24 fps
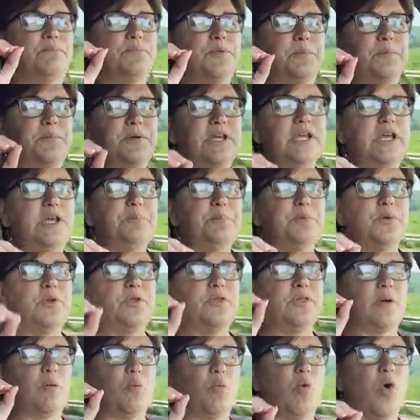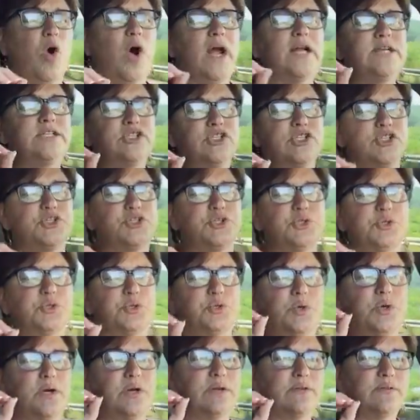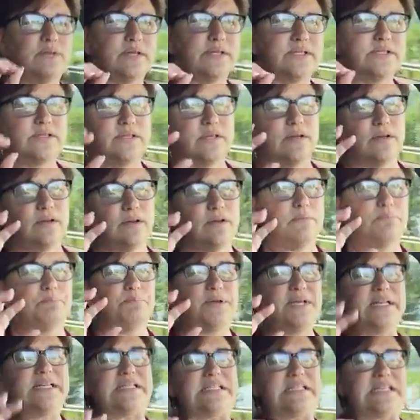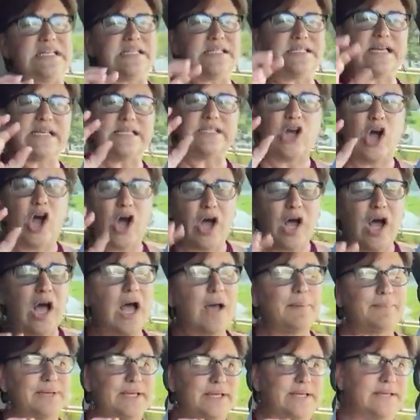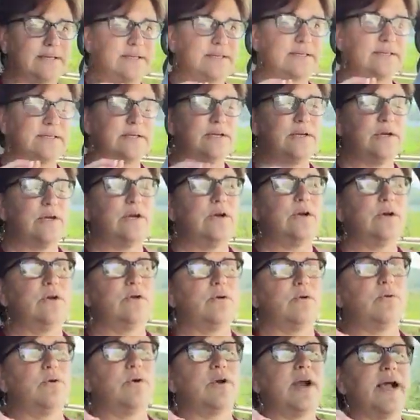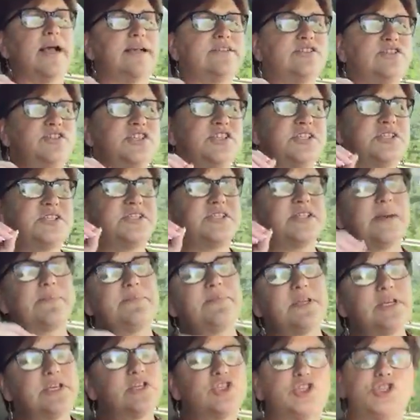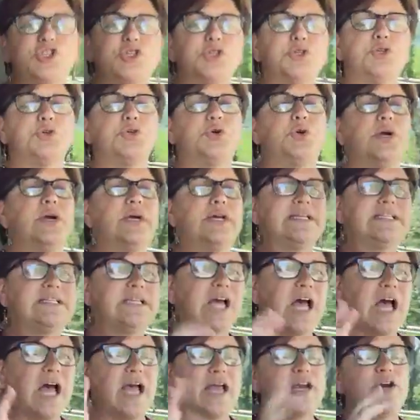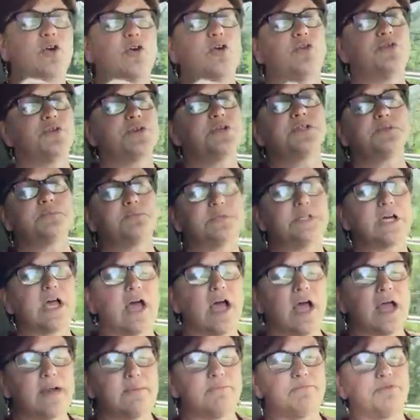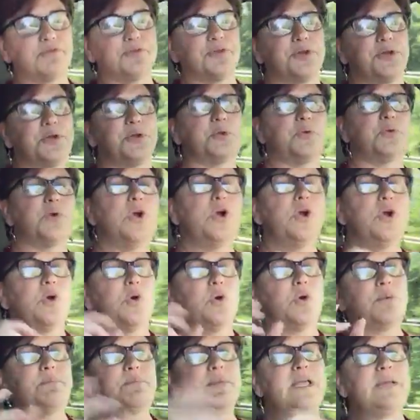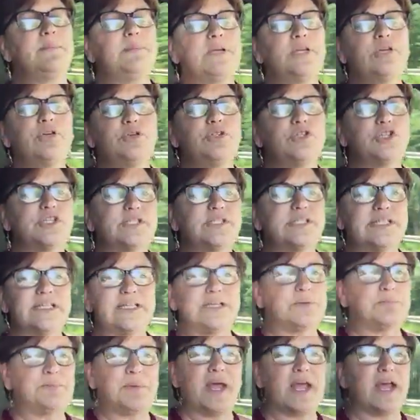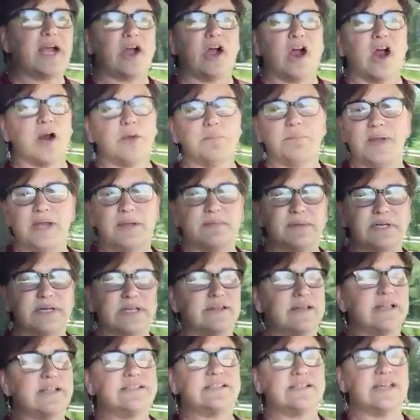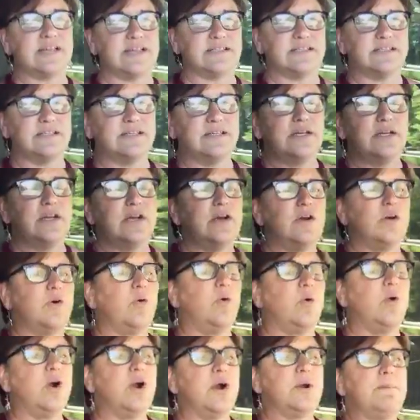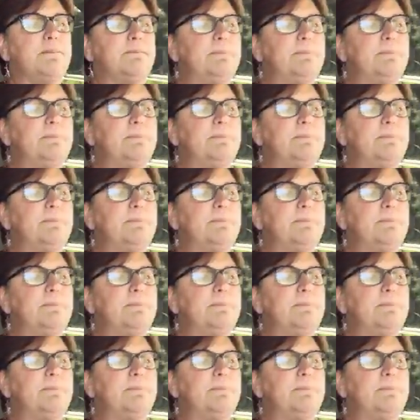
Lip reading: the people that want to do this business as a hobby or as just something to tide over some time for you, or maybe you just need to pay a car payment and that's it, or